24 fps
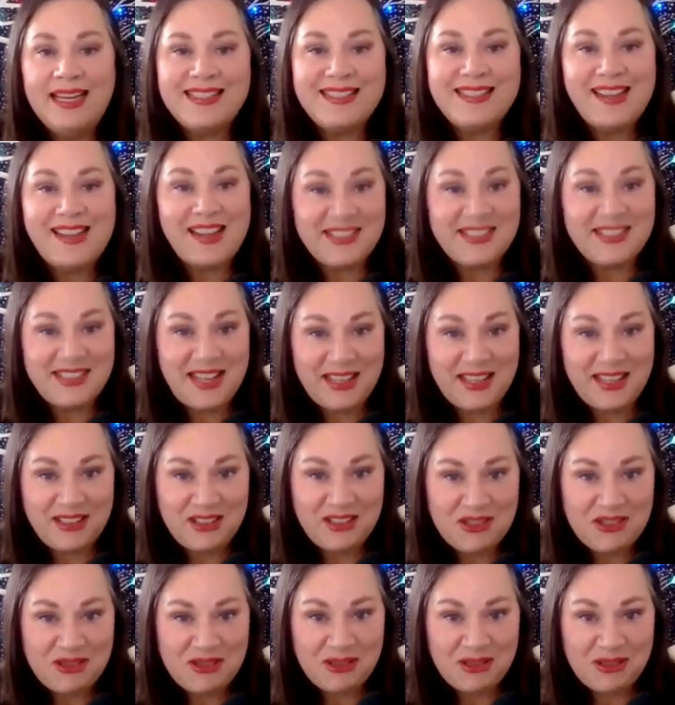It's not
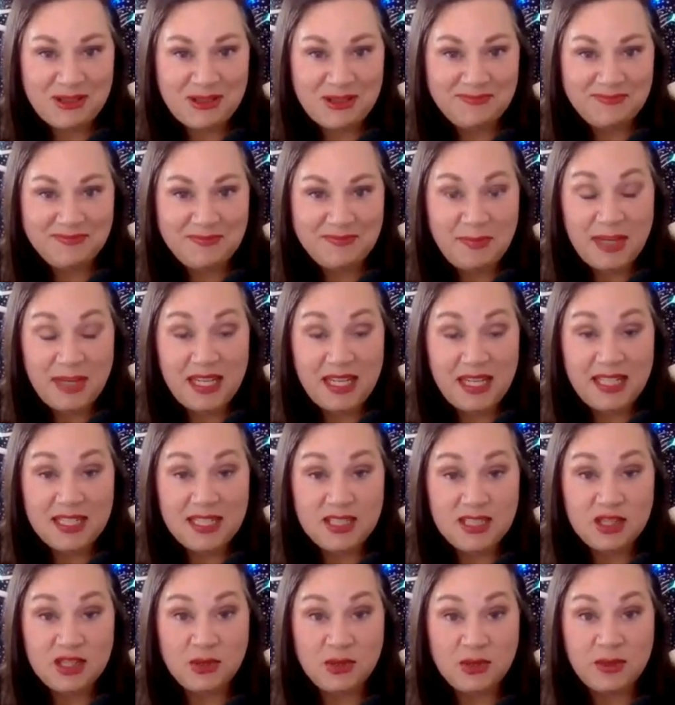exactly true, but it
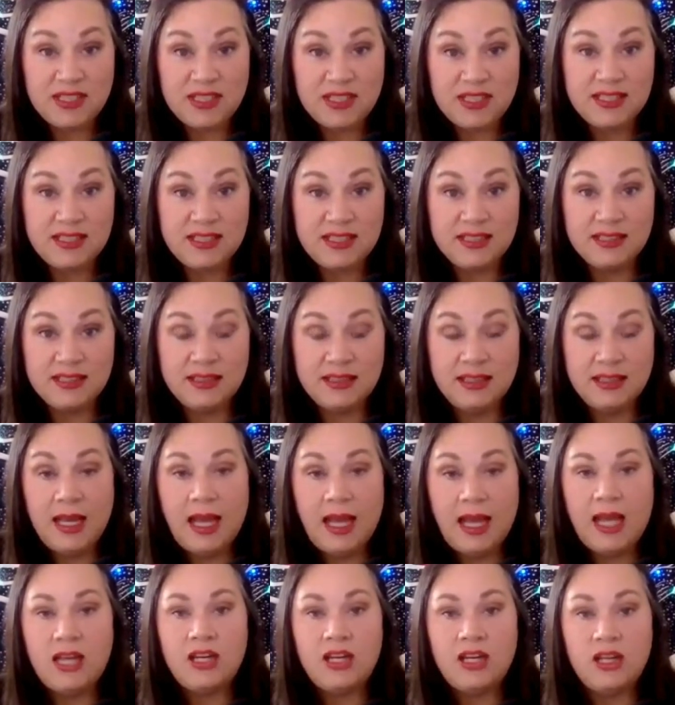is a choice.
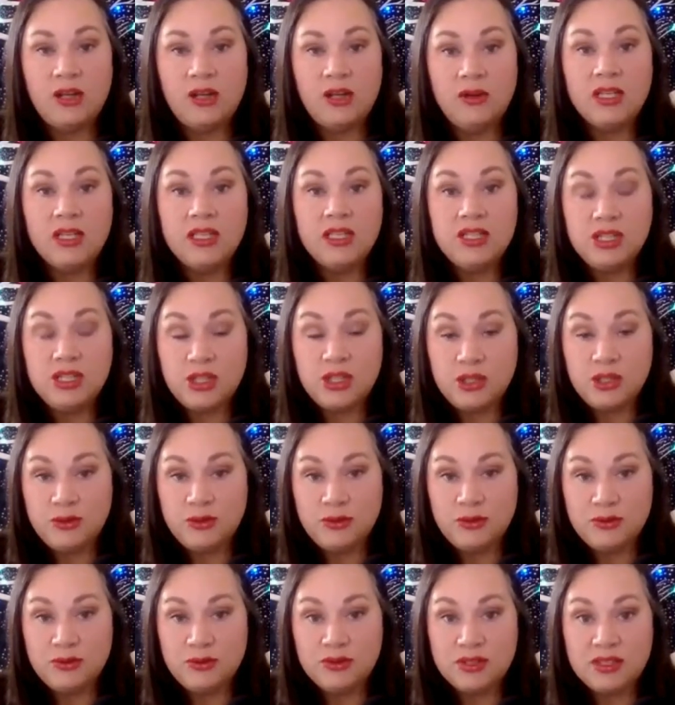And you can
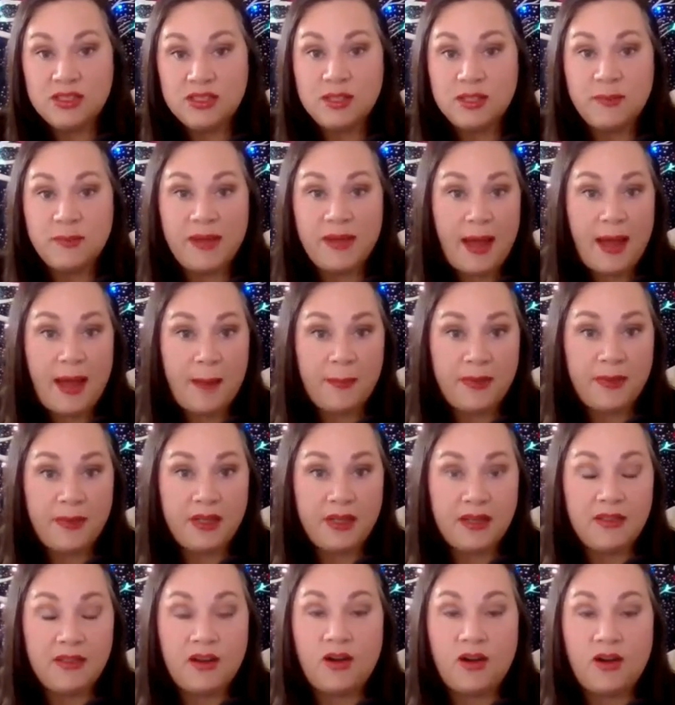choose to be
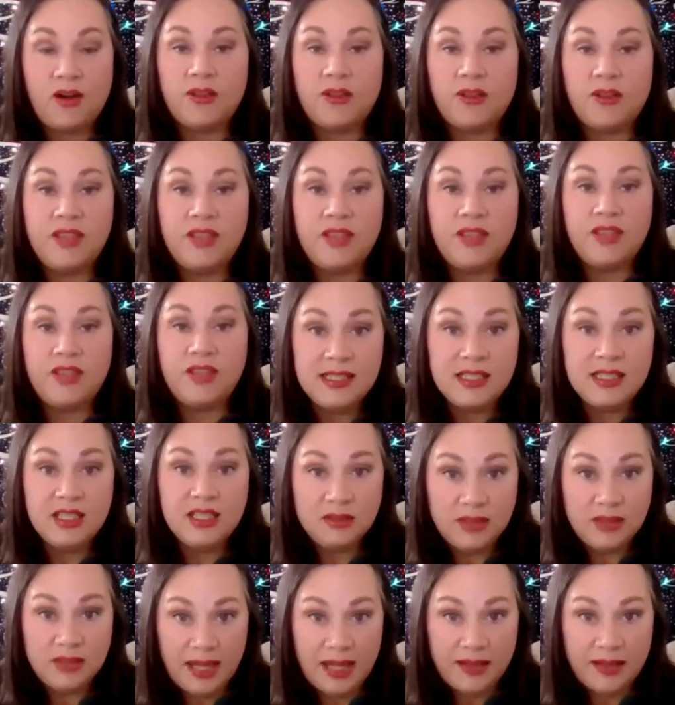happy. There are things in
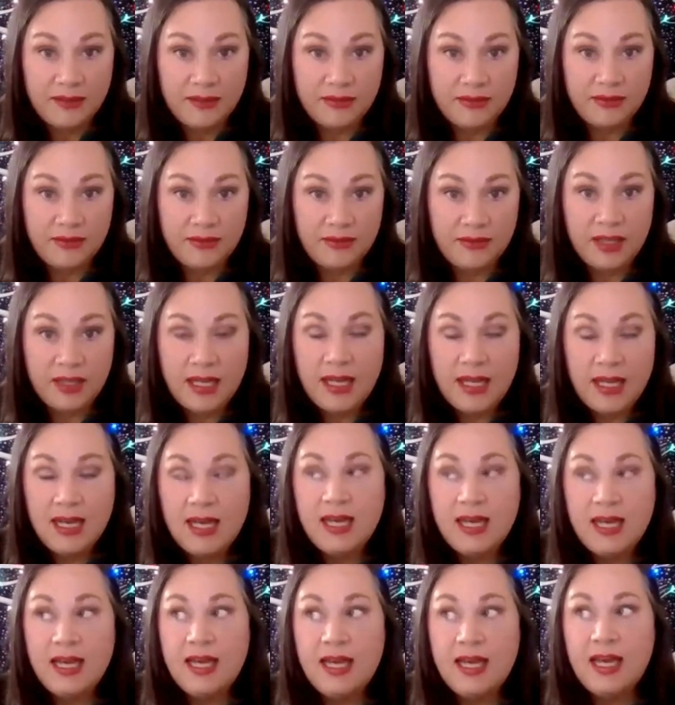your life
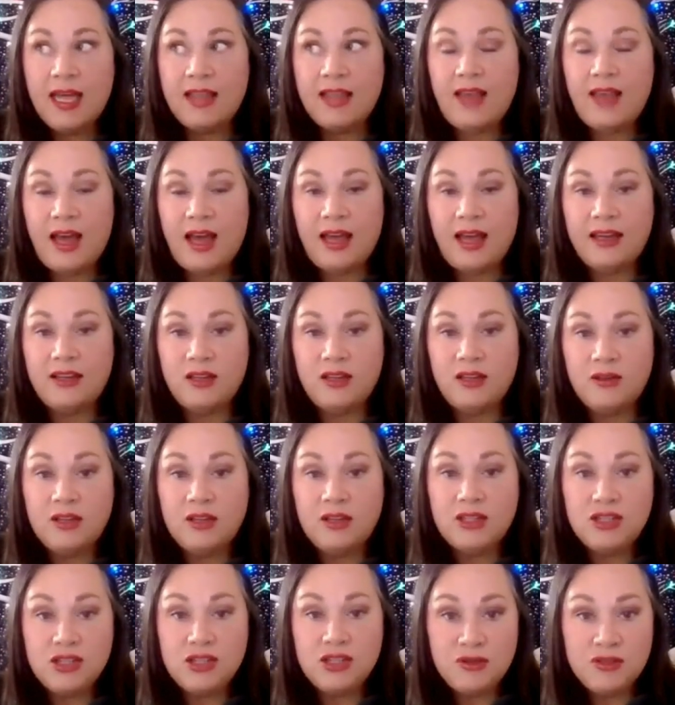that you
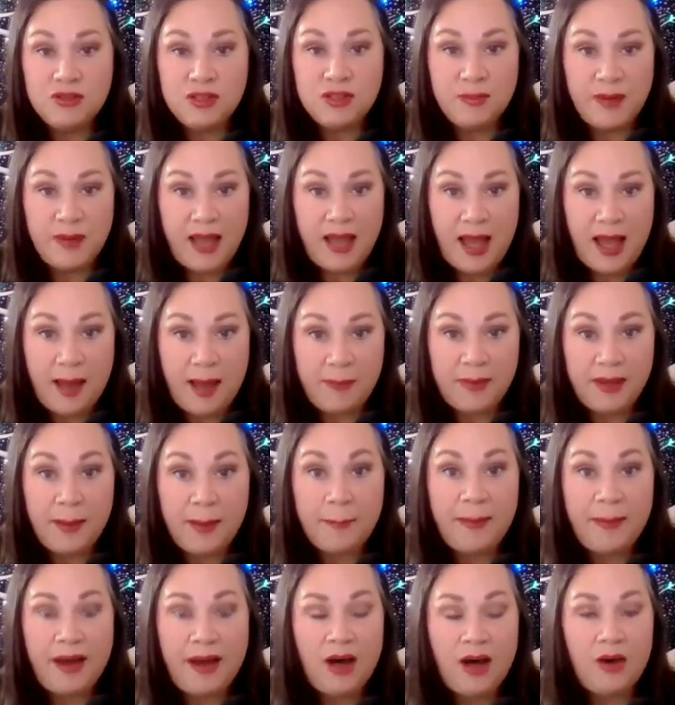can choose to be happy
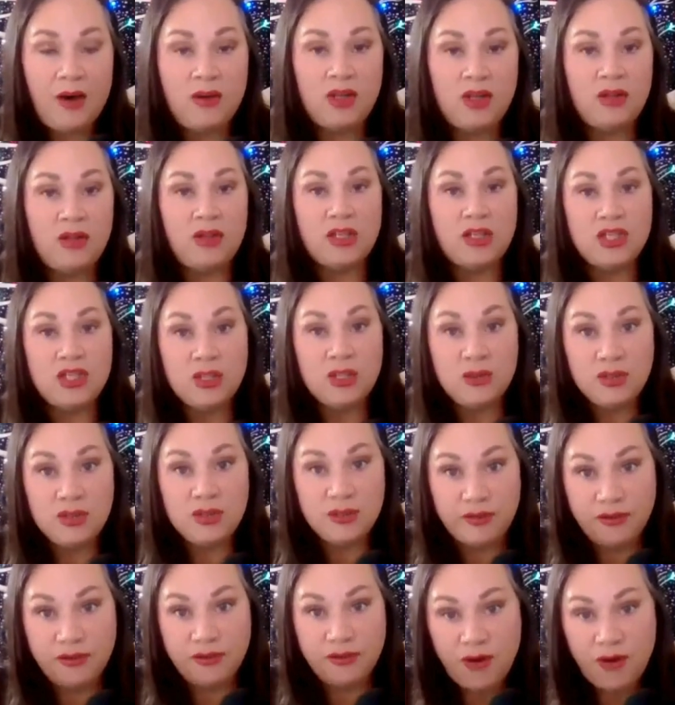about. You can choose
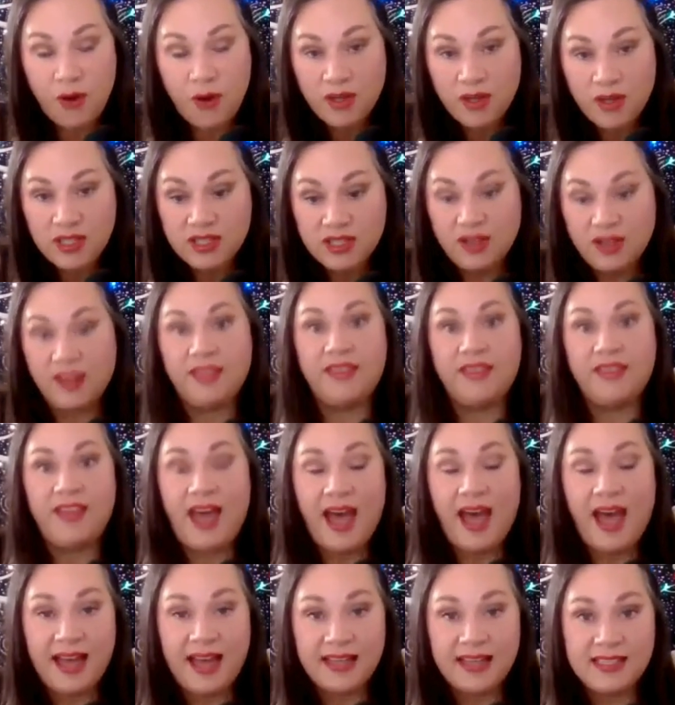to focus on
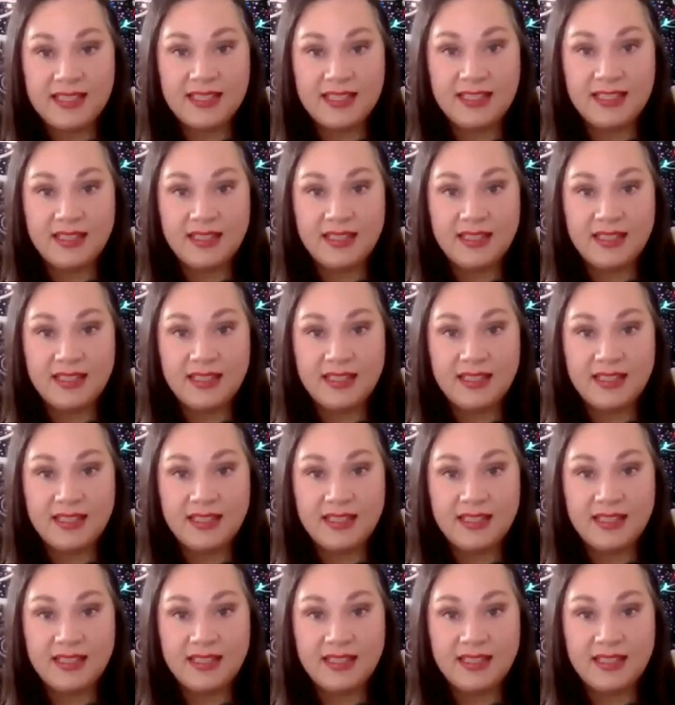that